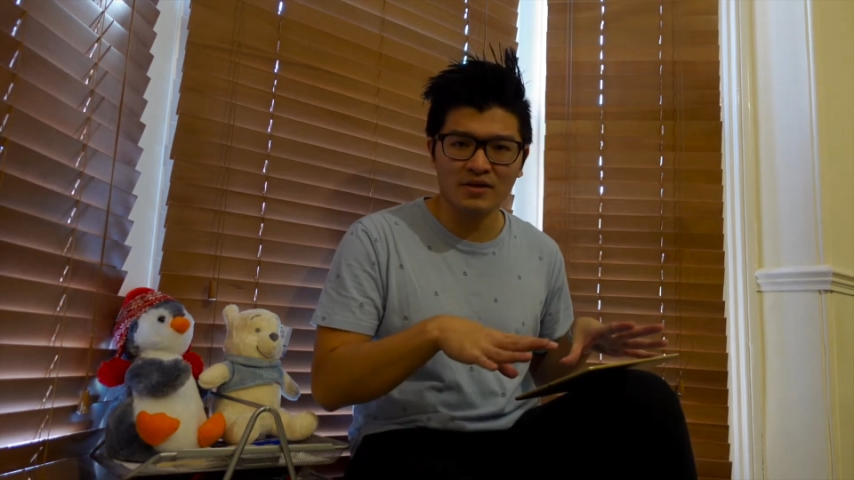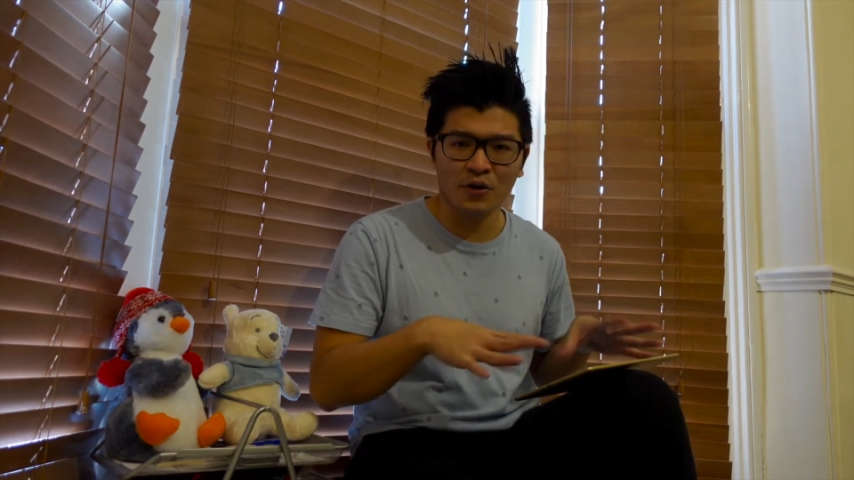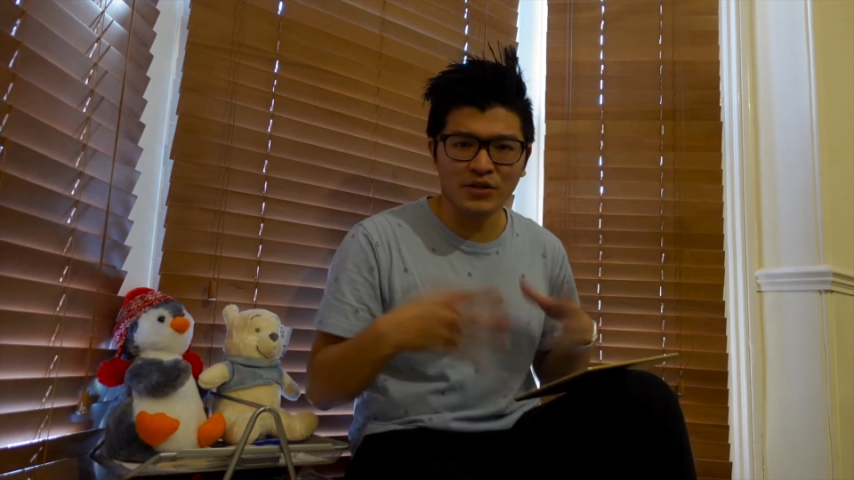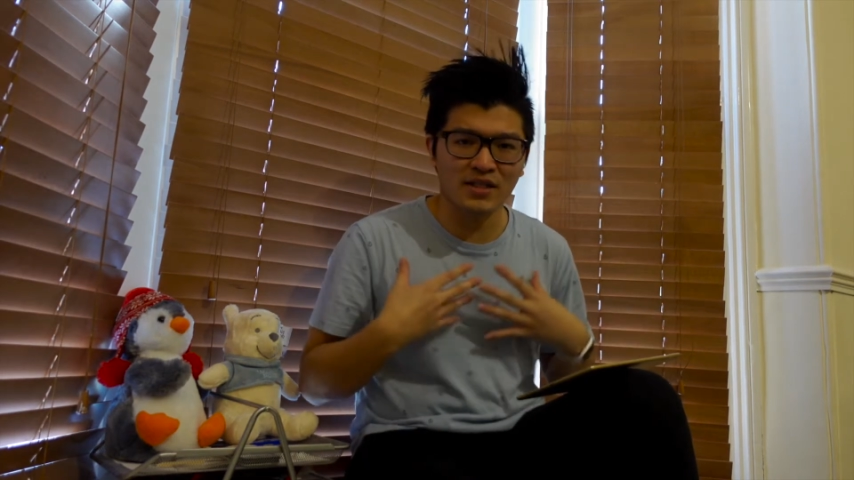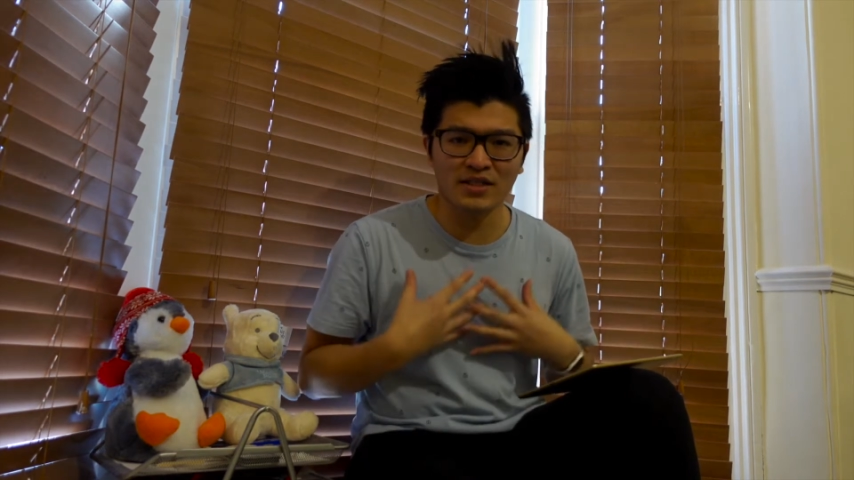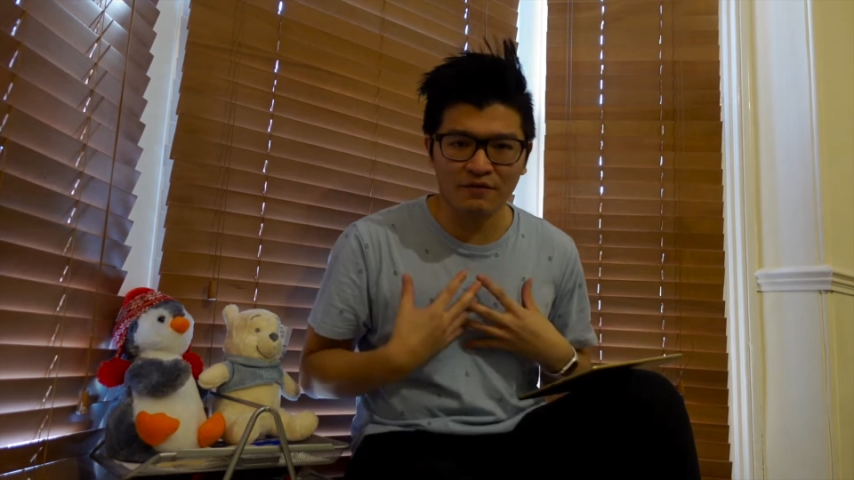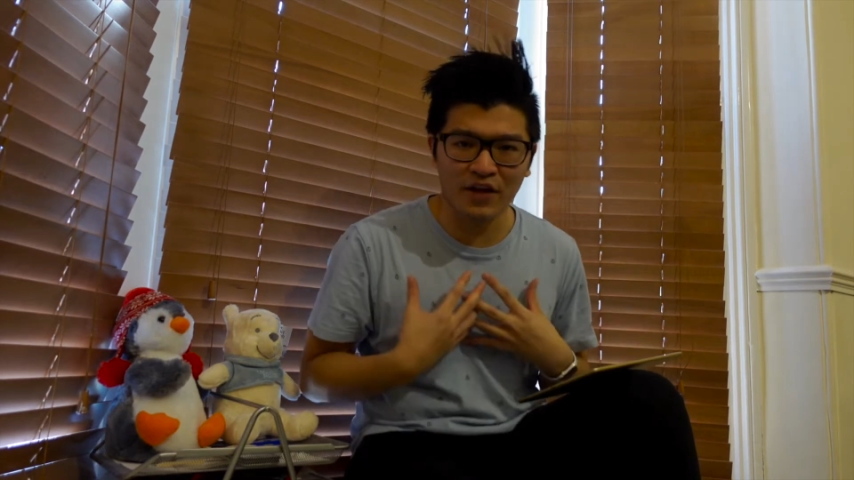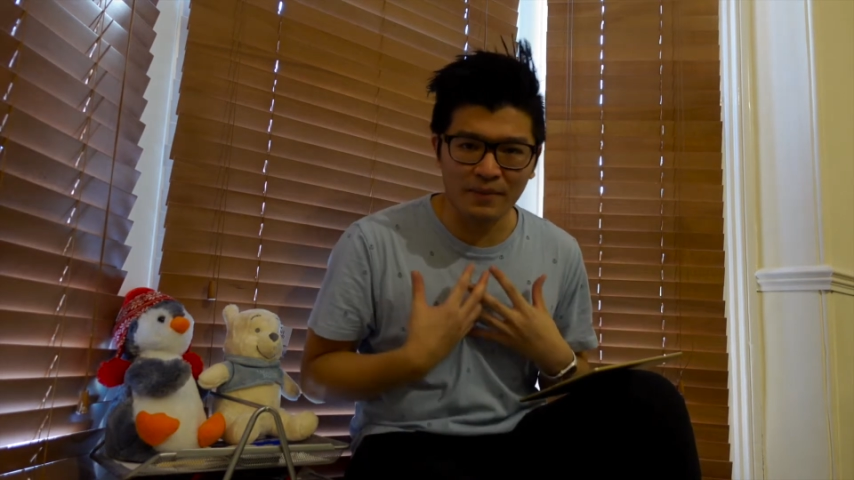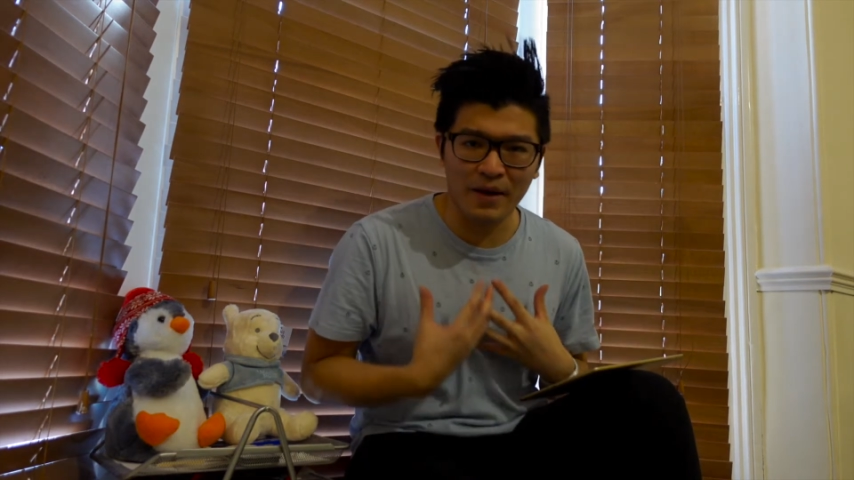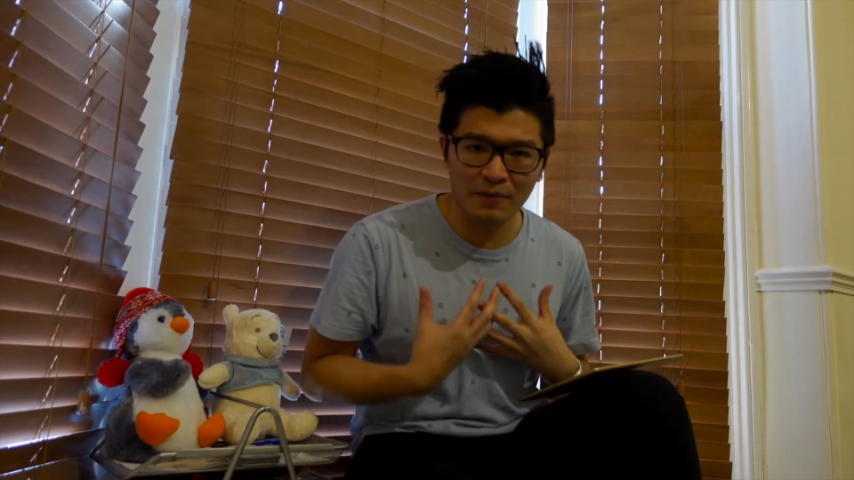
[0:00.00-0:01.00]
Or is it
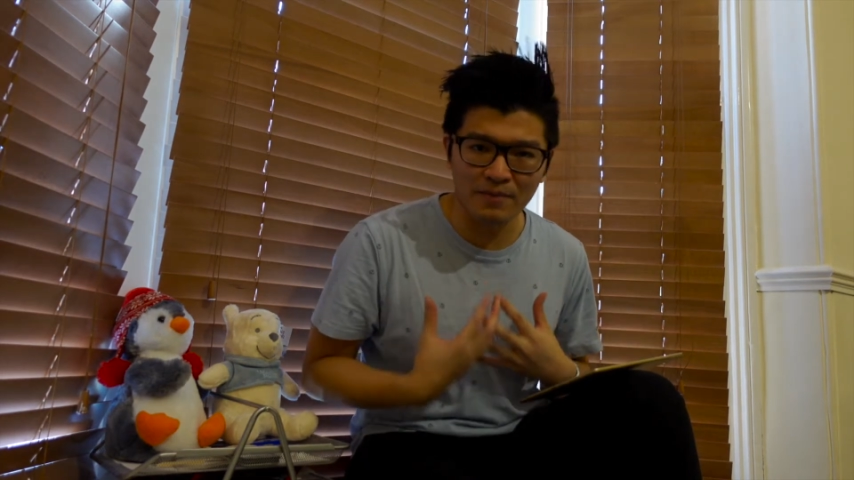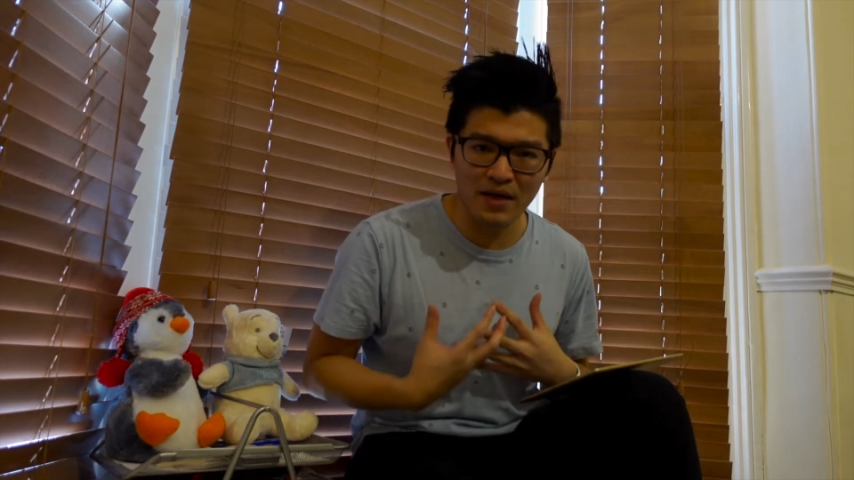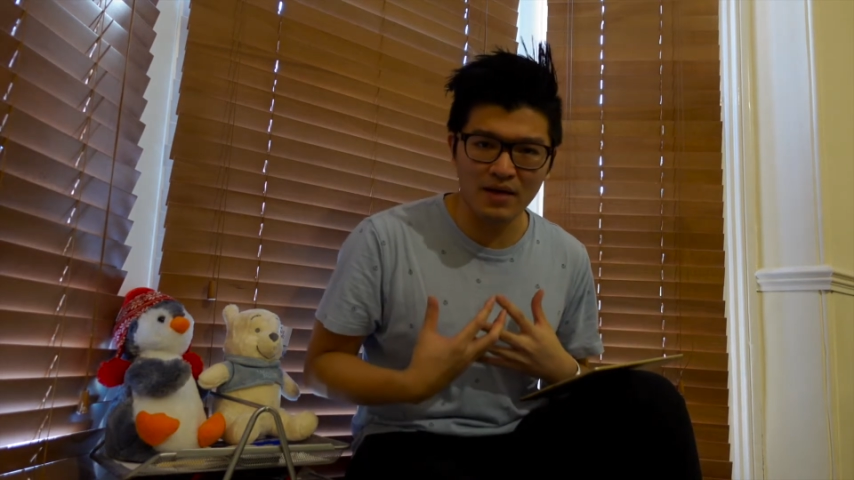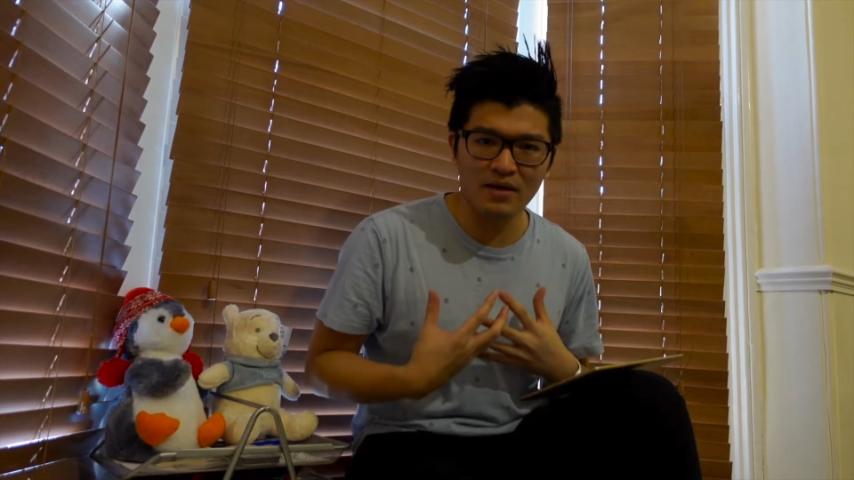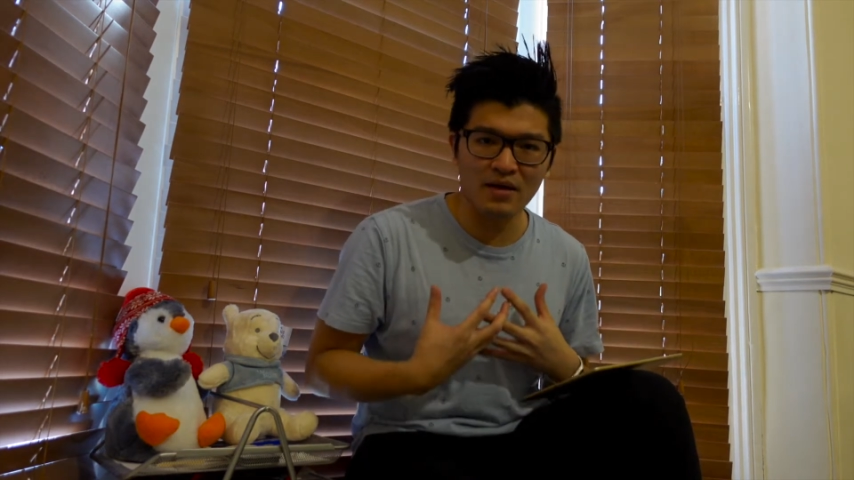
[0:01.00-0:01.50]
something about me?